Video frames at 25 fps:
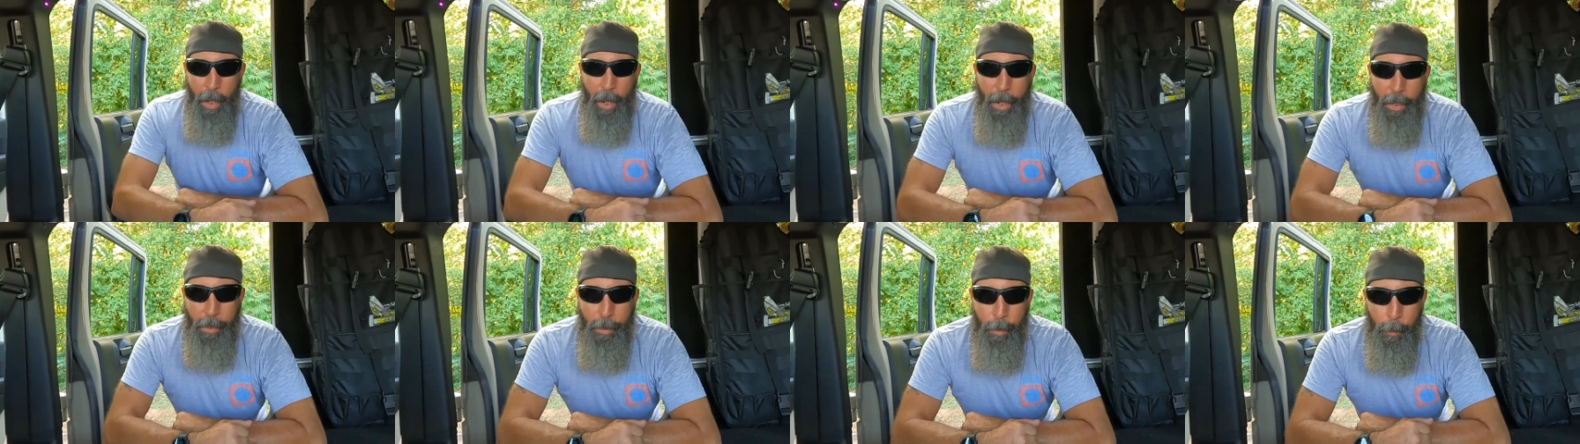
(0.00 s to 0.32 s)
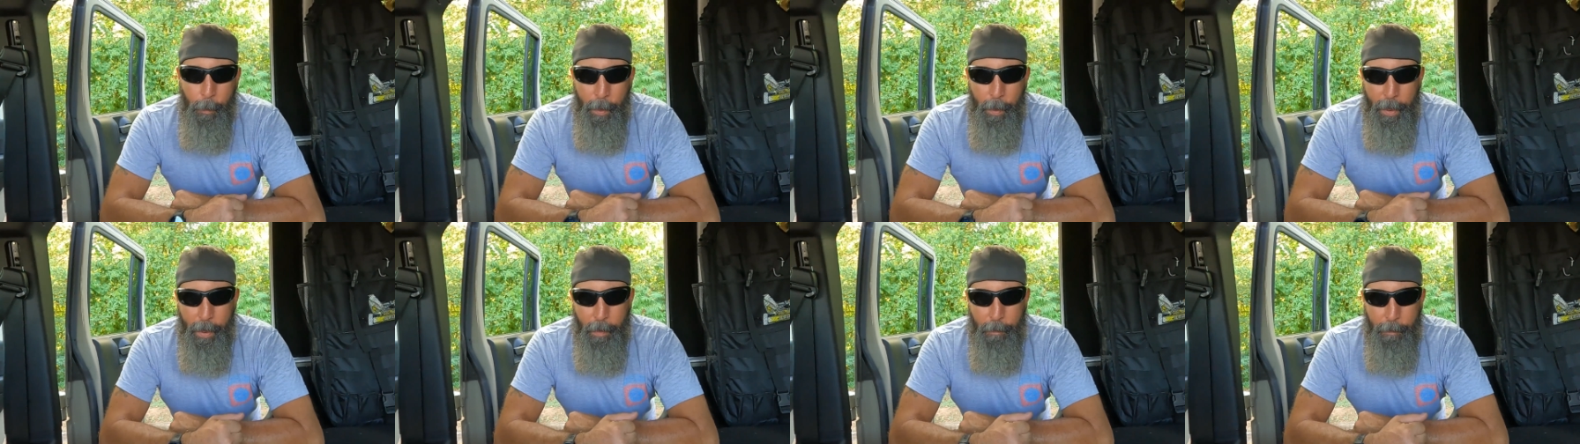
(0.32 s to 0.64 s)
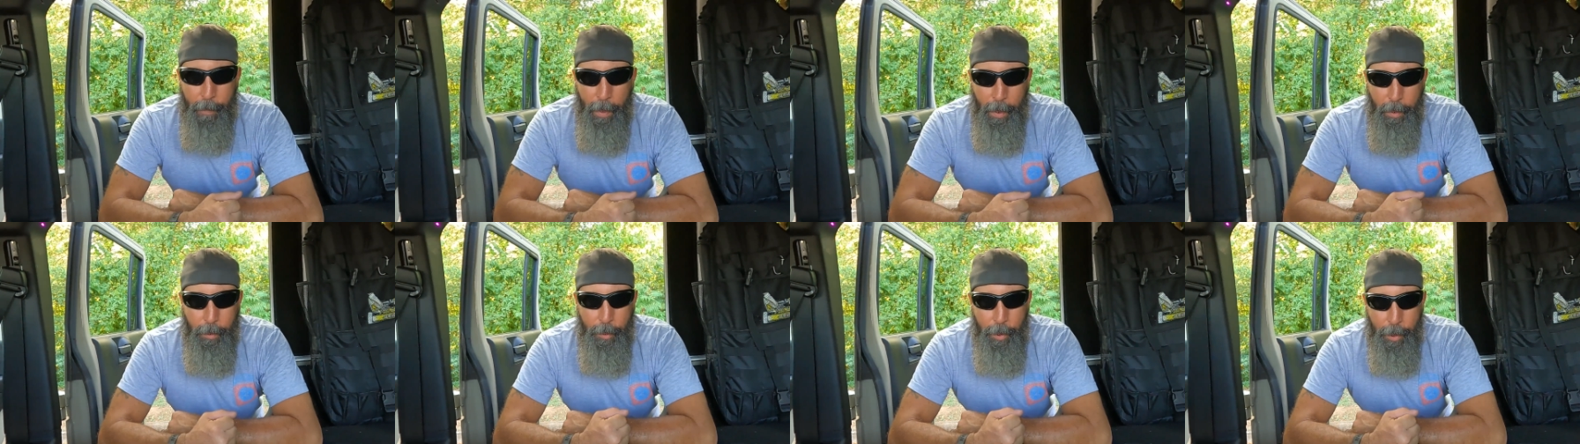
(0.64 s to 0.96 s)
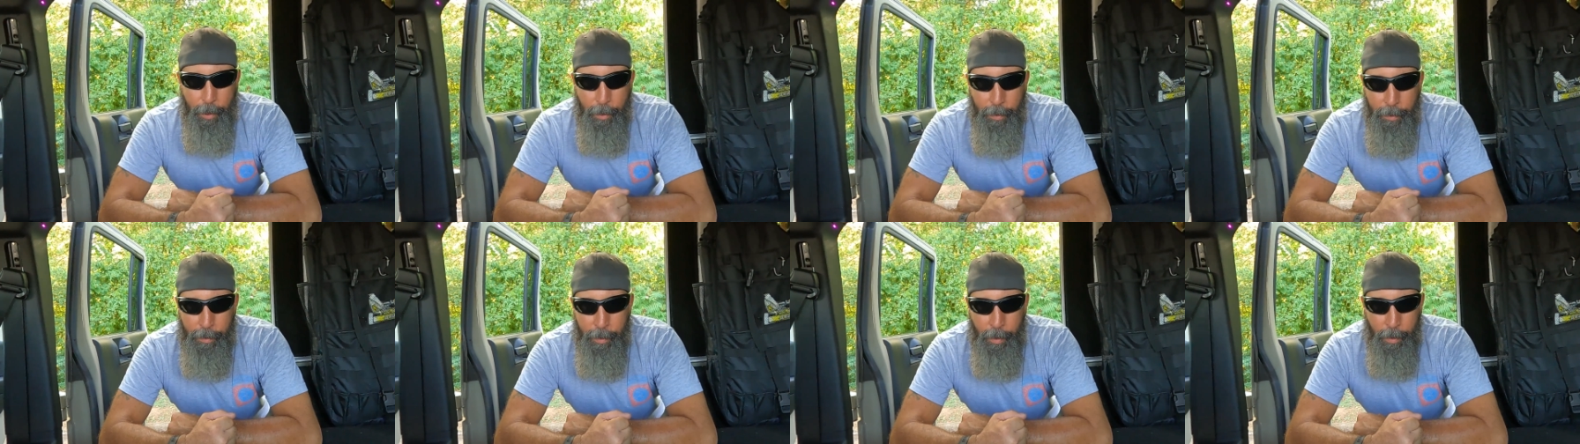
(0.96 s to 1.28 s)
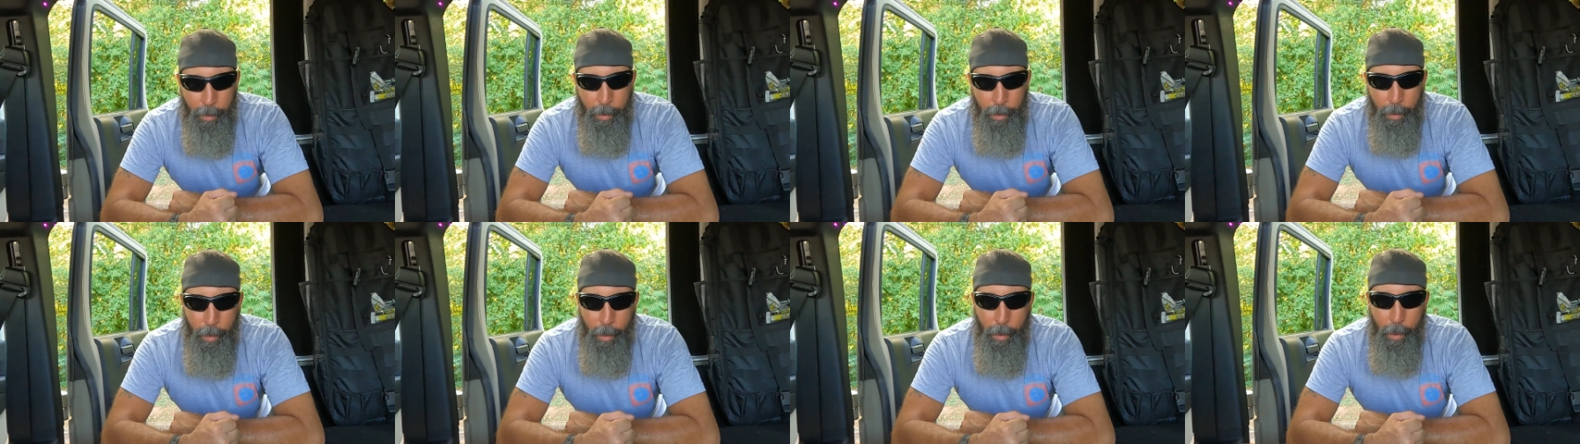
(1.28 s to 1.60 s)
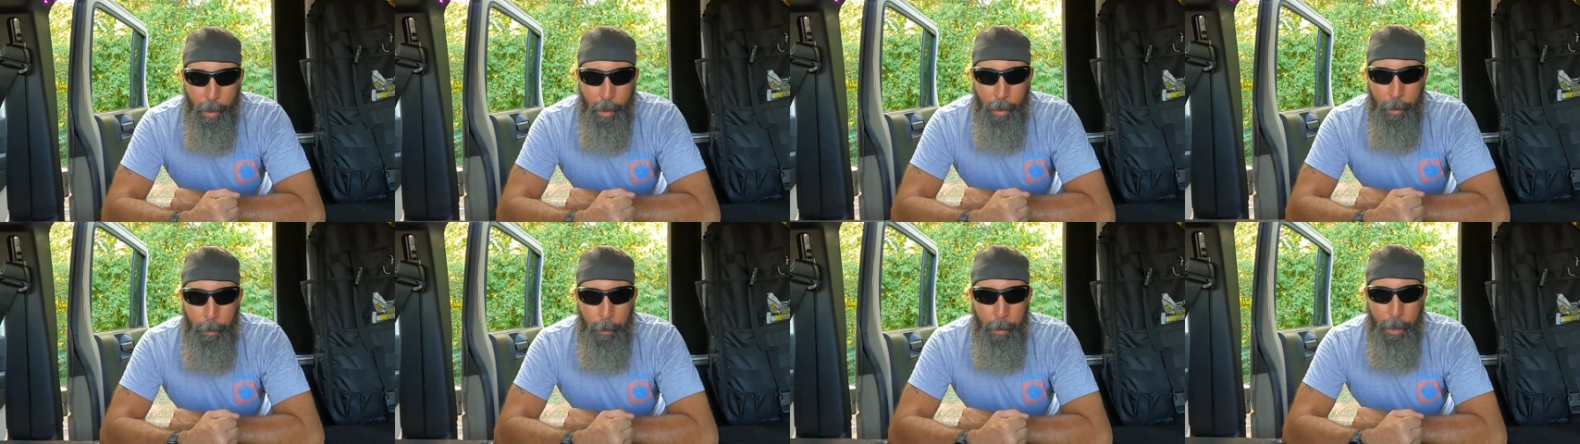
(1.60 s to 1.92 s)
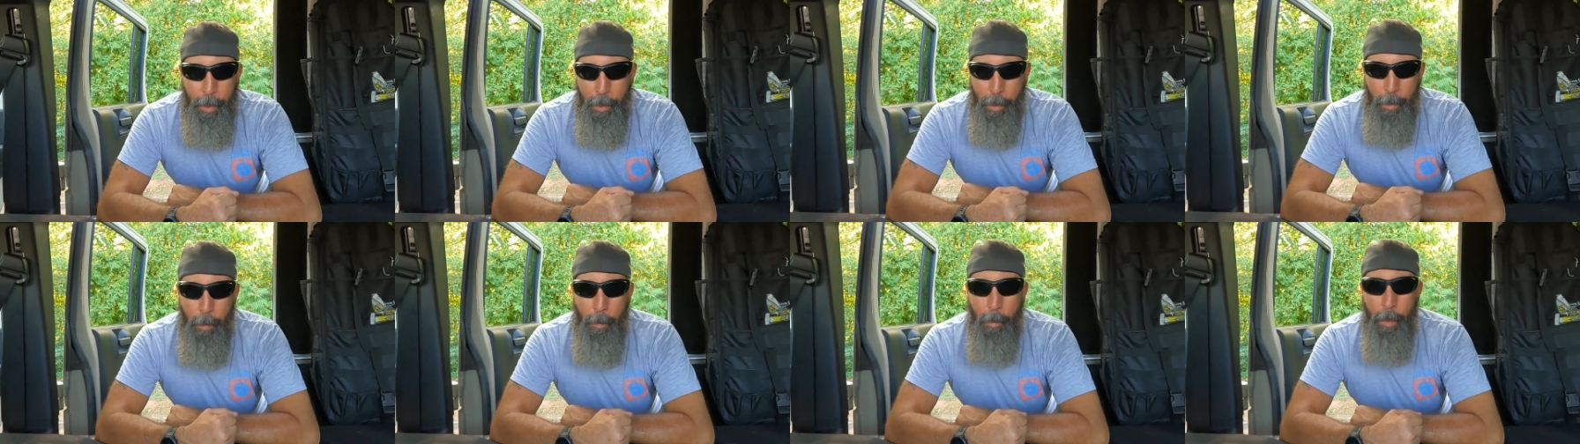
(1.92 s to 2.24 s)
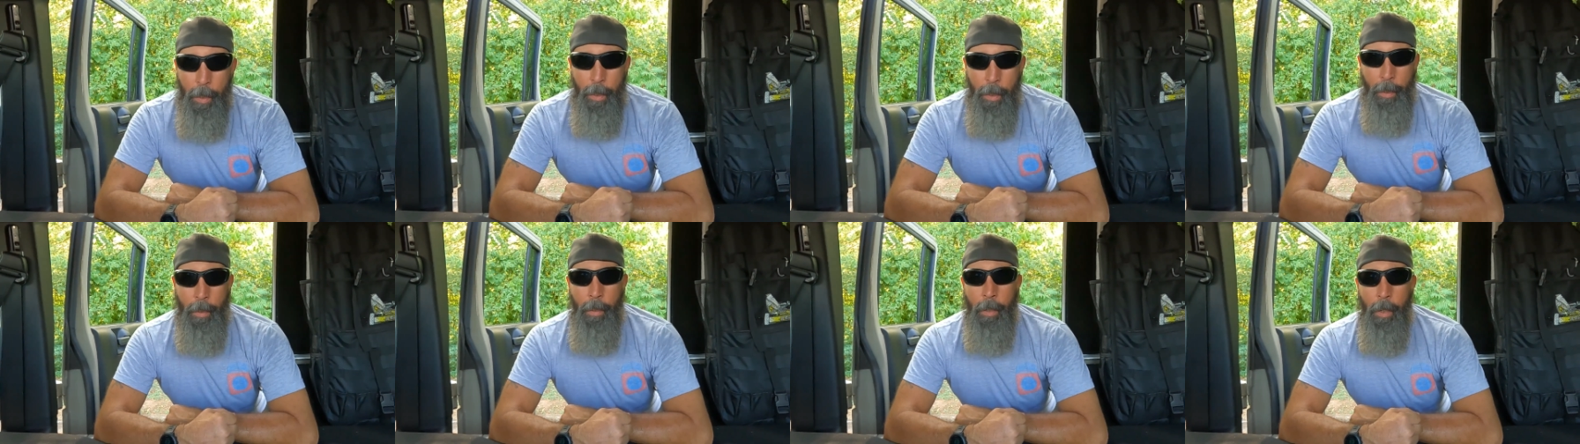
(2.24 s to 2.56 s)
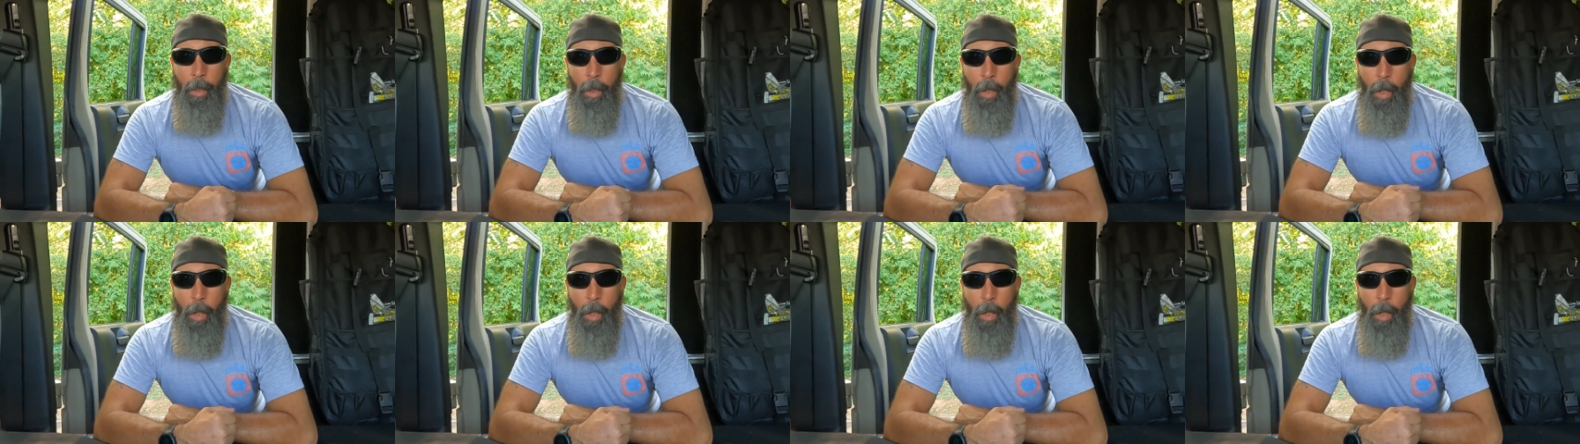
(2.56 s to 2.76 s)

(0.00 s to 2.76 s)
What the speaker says: and doing adventures, you can do it.